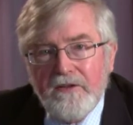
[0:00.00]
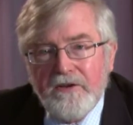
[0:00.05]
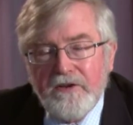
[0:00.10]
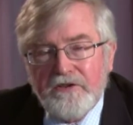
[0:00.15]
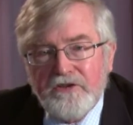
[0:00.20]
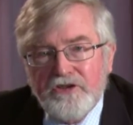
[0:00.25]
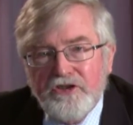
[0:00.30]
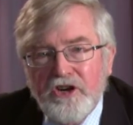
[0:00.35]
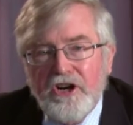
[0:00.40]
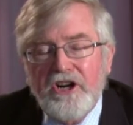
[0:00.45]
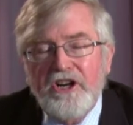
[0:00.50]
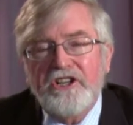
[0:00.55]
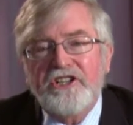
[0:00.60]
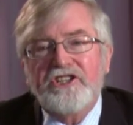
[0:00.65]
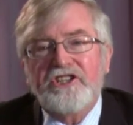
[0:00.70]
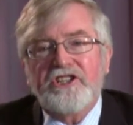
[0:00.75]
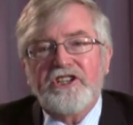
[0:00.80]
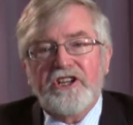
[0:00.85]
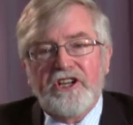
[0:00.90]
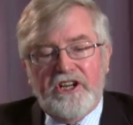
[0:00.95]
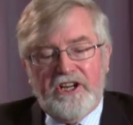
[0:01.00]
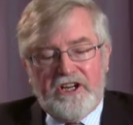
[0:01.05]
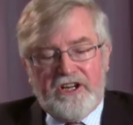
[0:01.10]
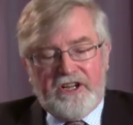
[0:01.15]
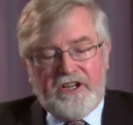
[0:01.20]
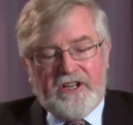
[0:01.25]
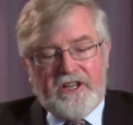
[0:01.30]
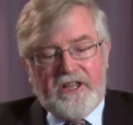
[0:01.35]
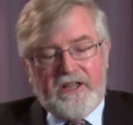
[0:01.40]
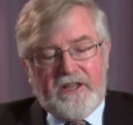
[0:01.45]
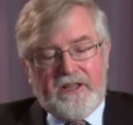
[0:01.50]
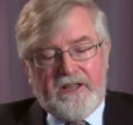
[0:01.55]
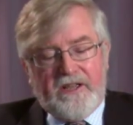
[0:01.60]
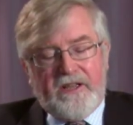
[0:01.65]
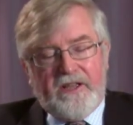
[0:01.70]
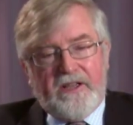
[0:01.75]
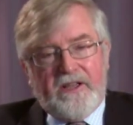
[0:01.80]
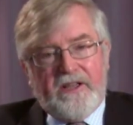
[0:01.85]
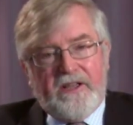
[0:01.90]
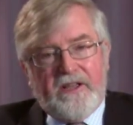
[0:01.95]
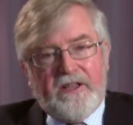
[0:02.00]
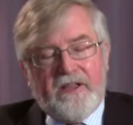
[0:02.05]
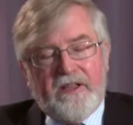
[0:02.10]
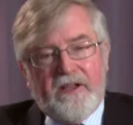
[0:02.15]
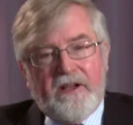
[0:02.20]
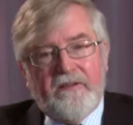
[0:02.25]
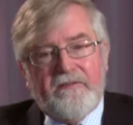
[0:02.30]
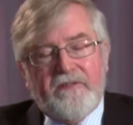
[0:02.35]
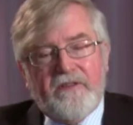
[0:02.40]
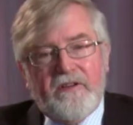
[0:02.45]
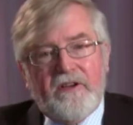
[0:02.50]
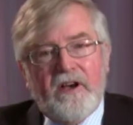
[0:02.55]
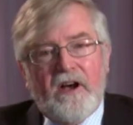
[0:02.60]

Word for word: The church of